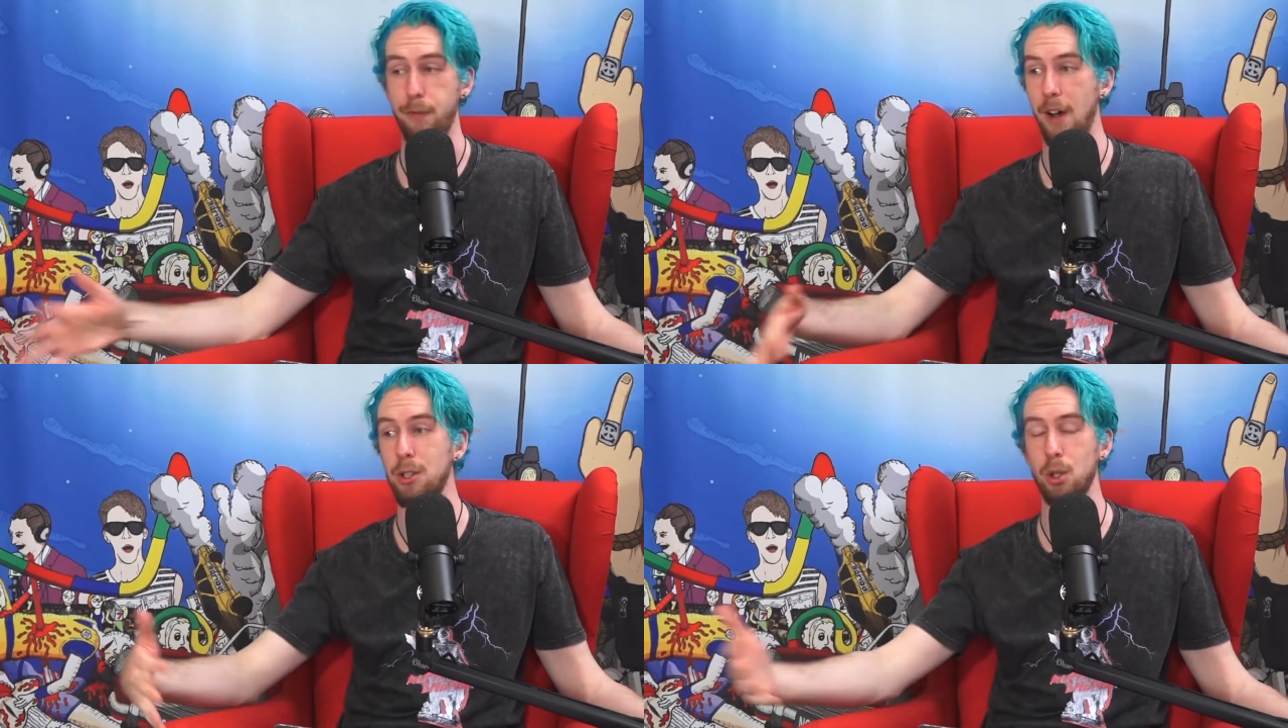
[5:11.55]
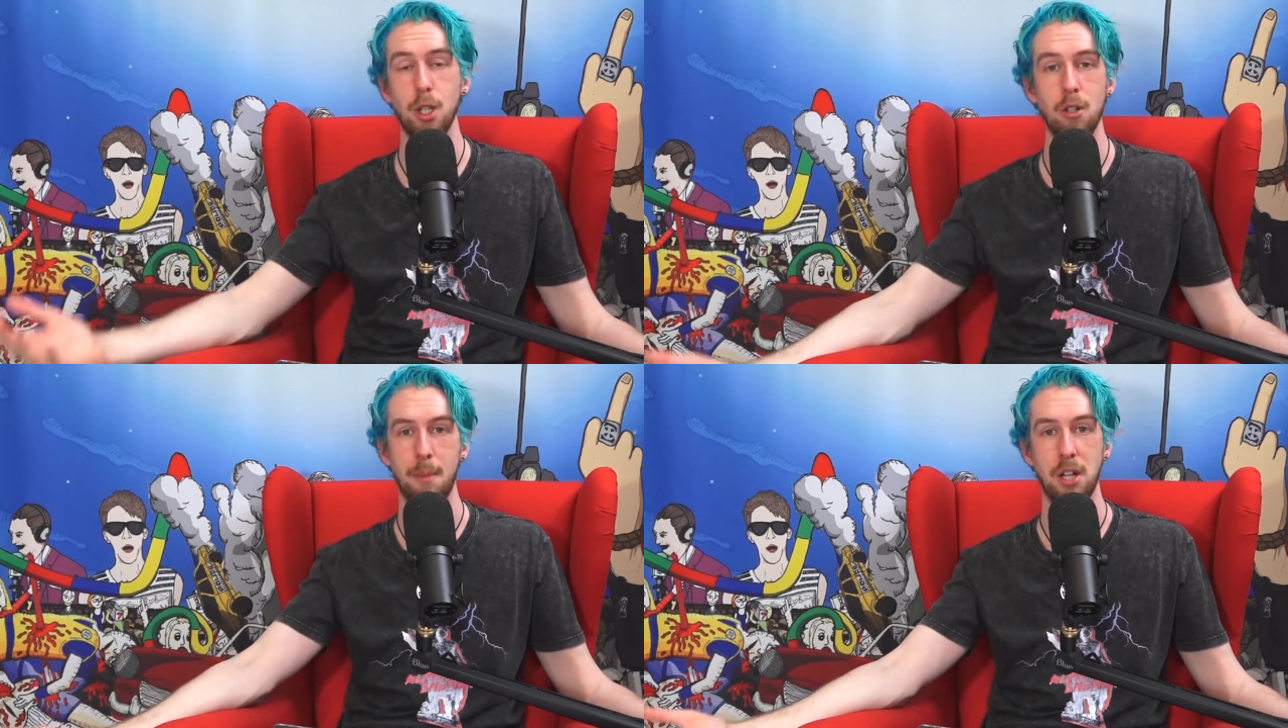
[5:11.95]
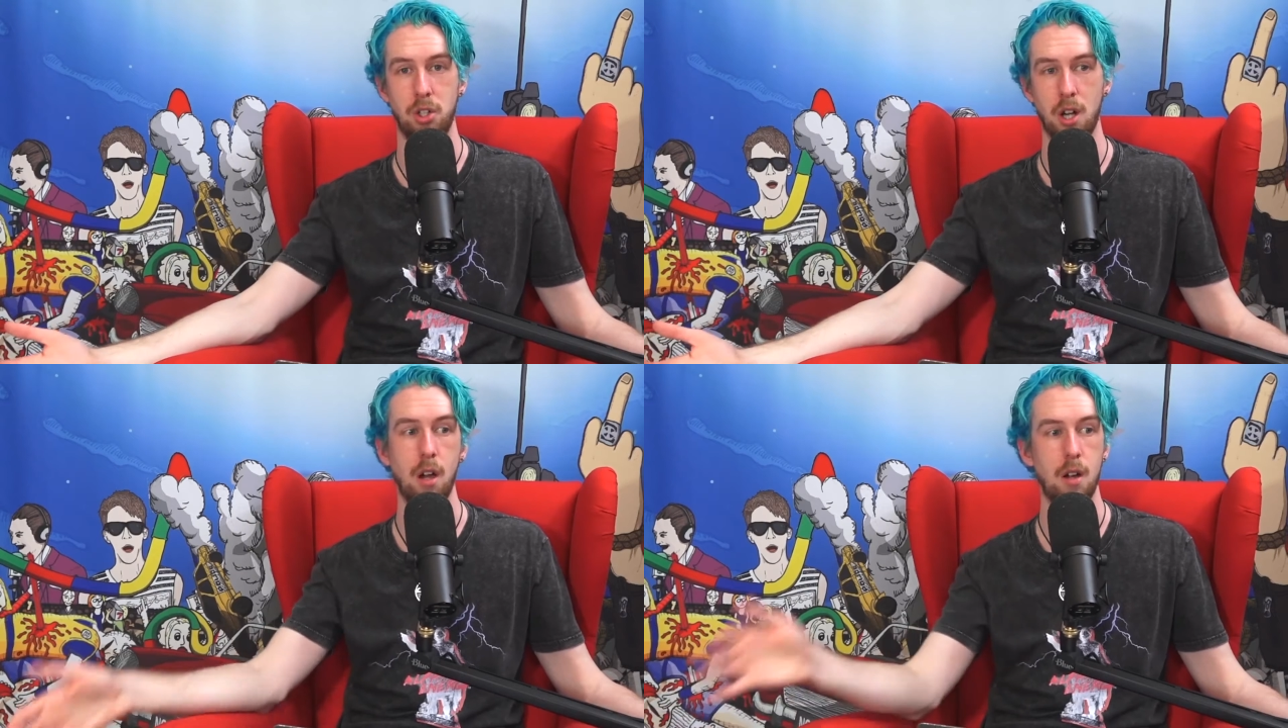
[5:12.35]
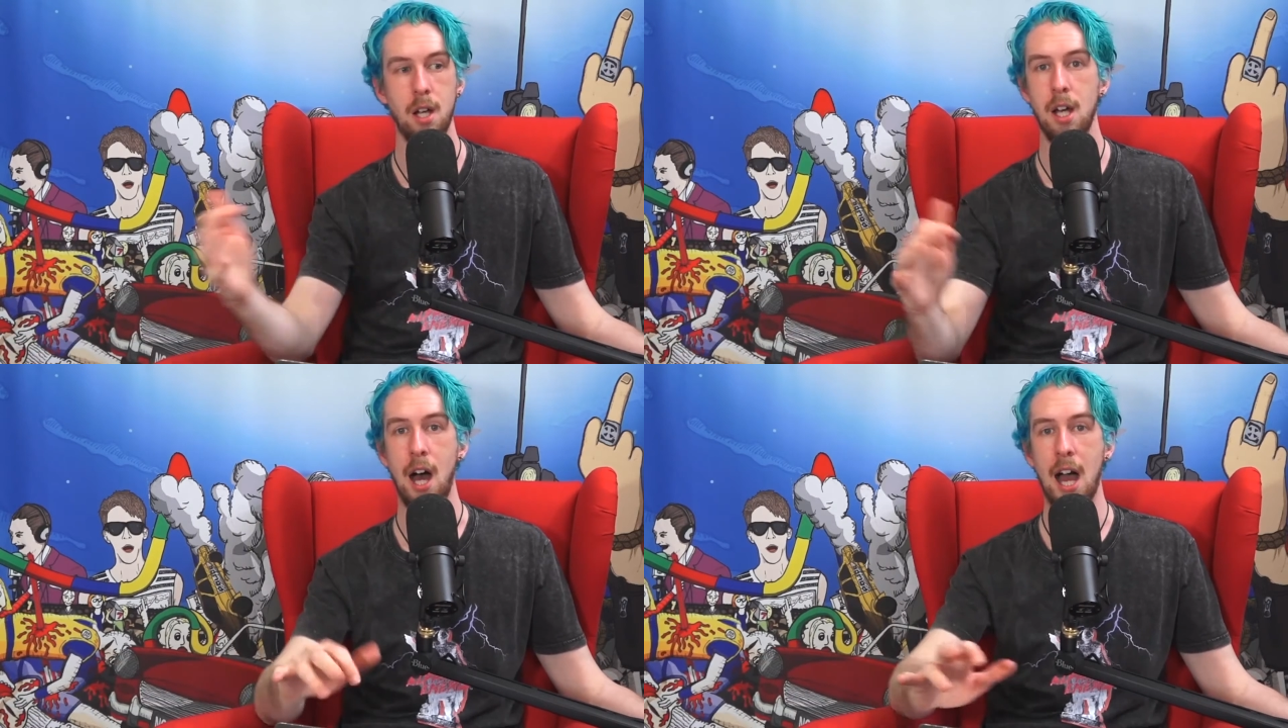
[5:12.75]
If I saw you at my show,
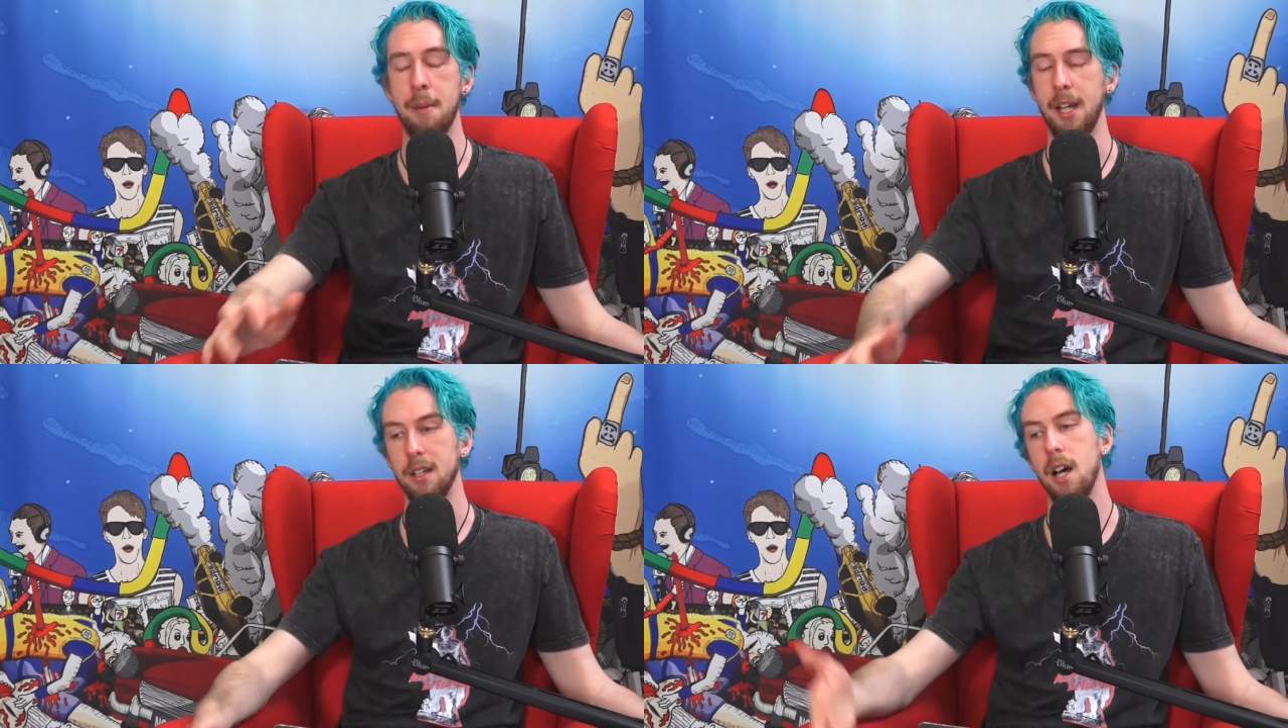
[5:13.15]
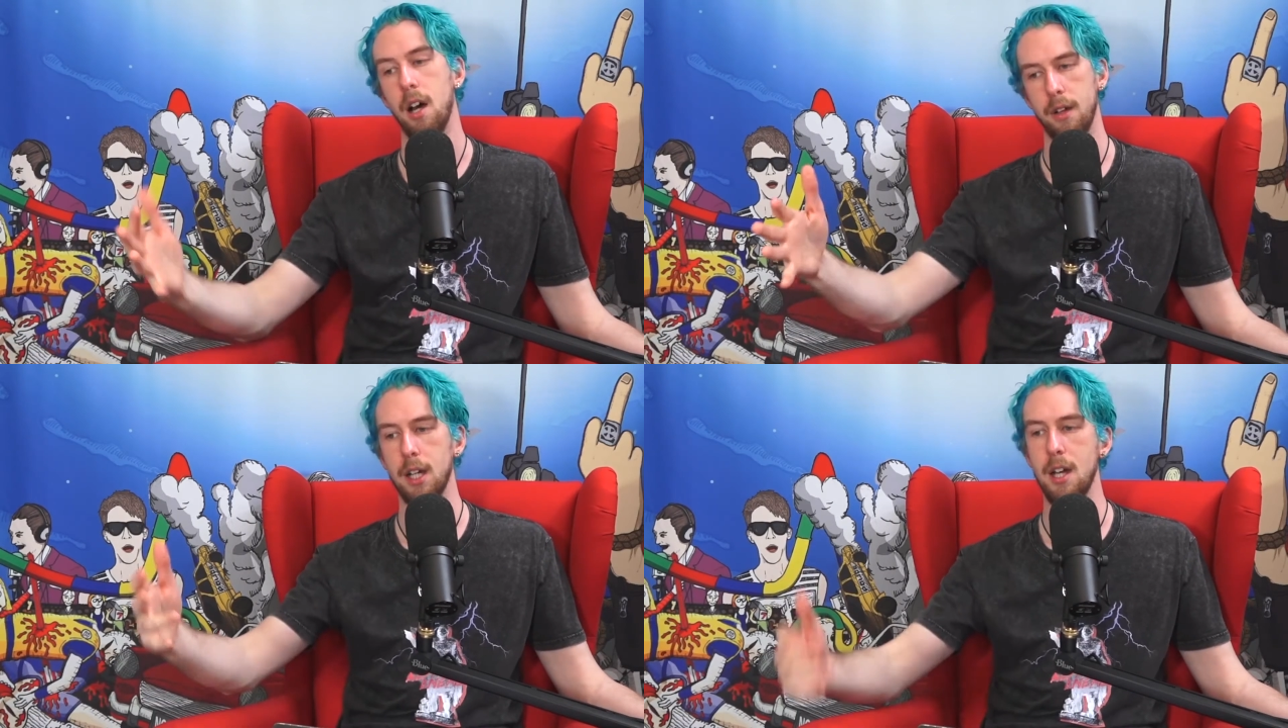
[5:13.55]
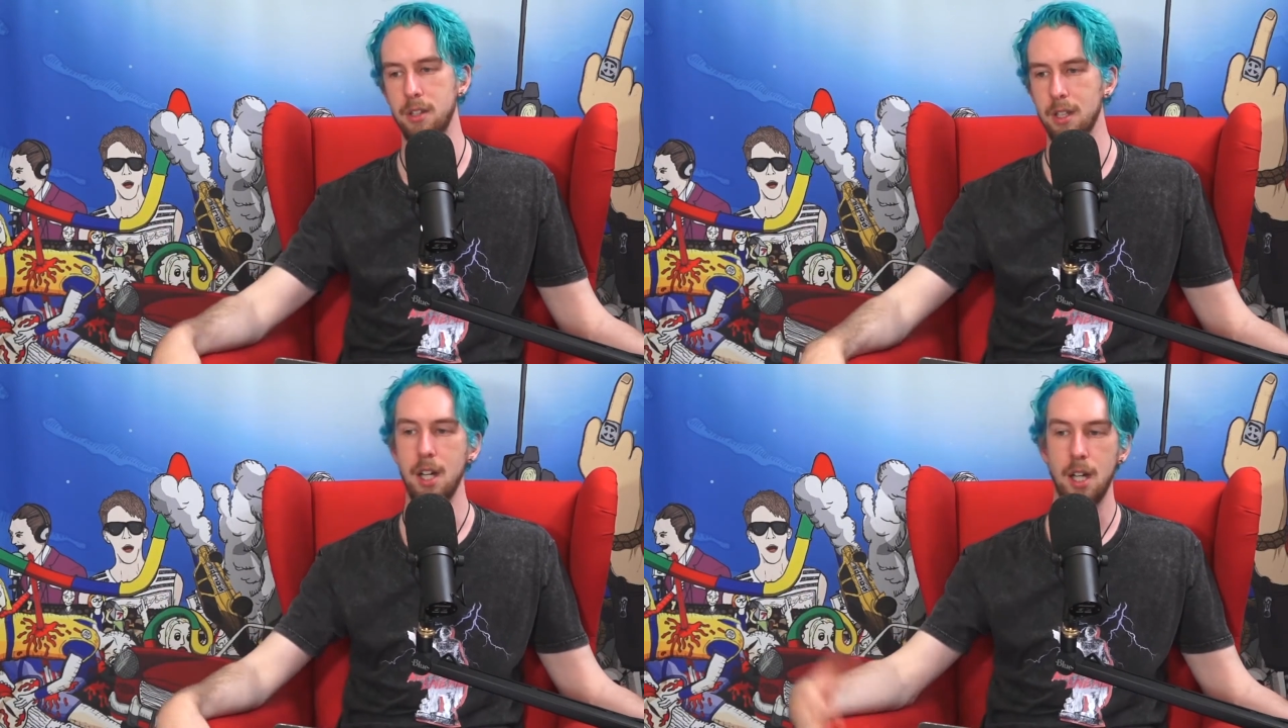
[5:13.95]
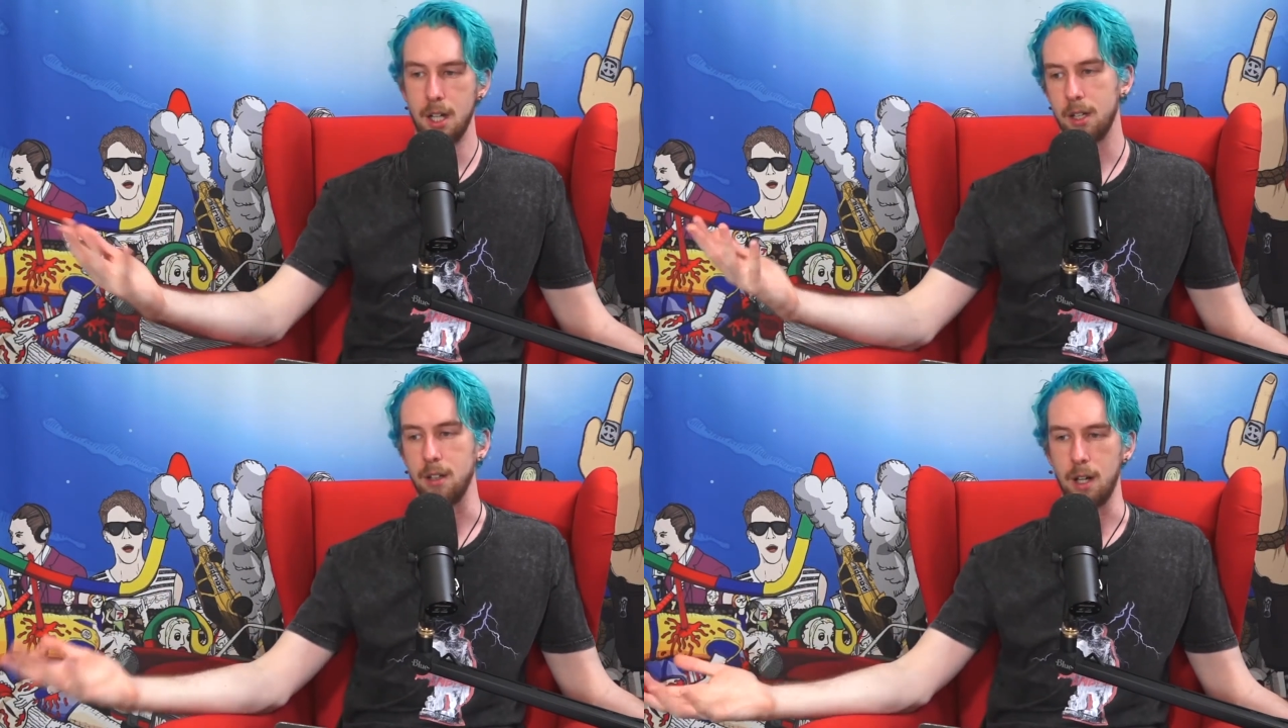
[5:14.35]
I'd be like, the guy's
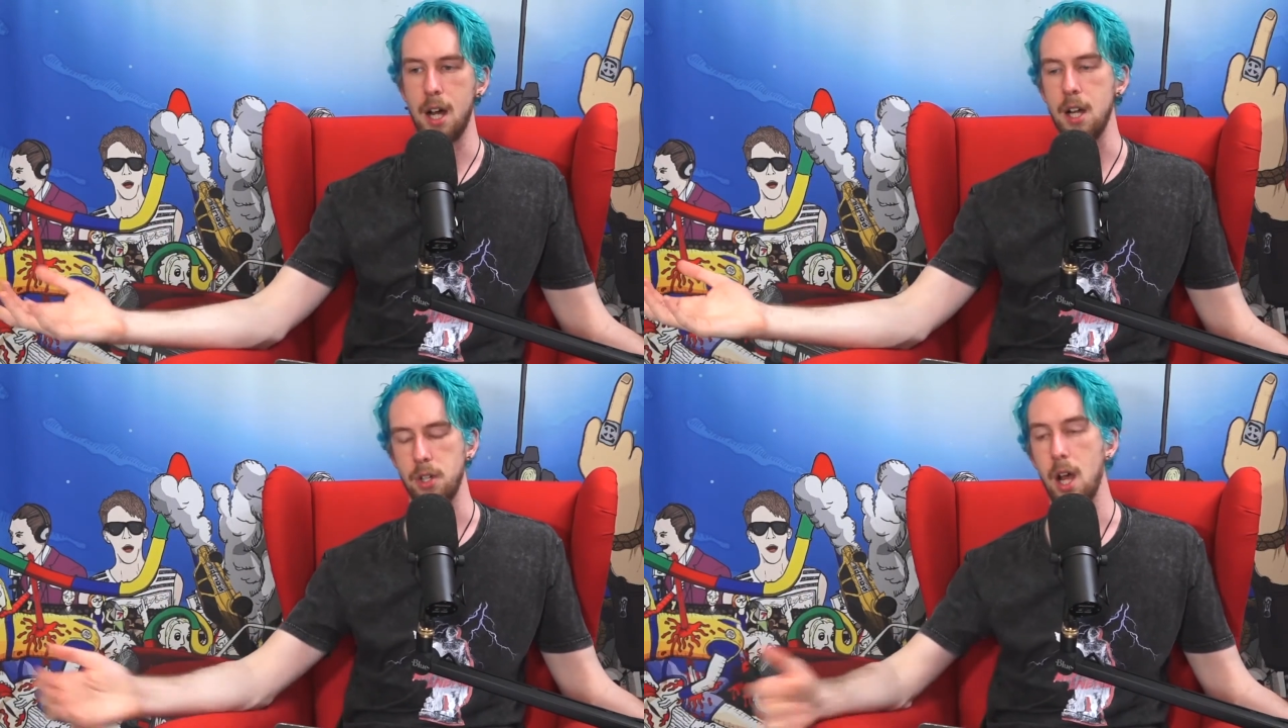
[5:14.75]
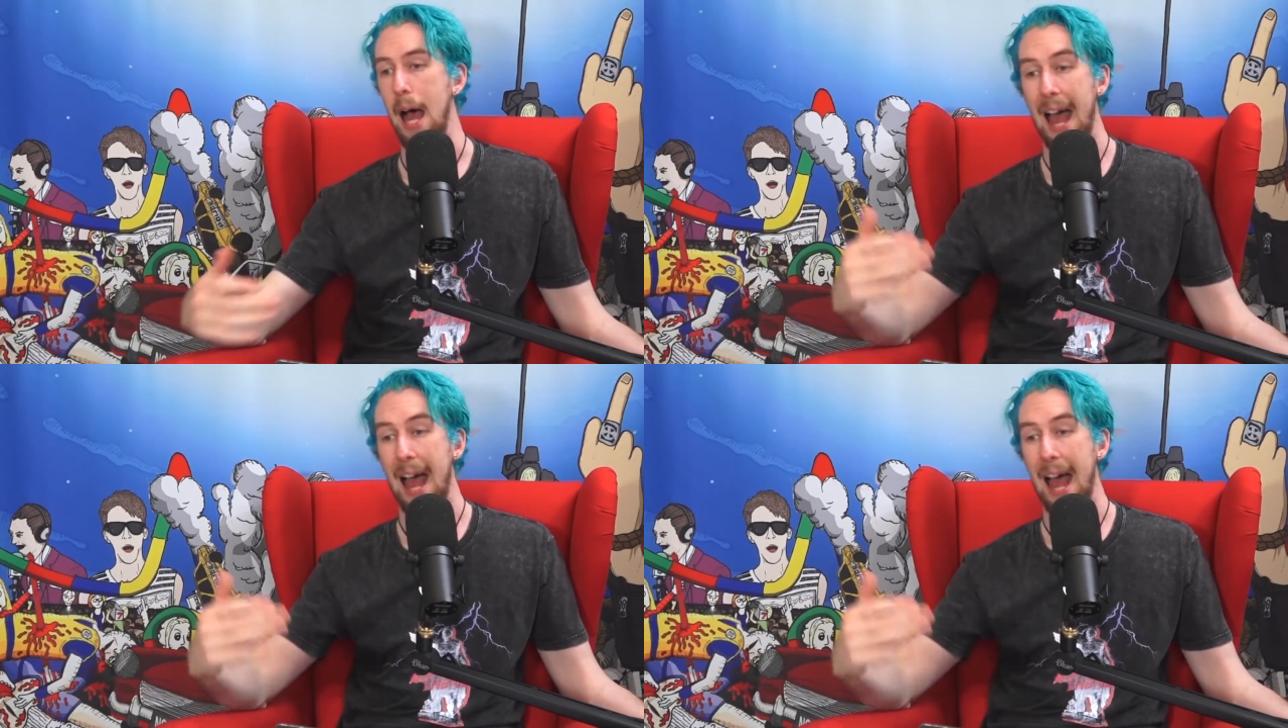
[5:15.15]
got a hunch.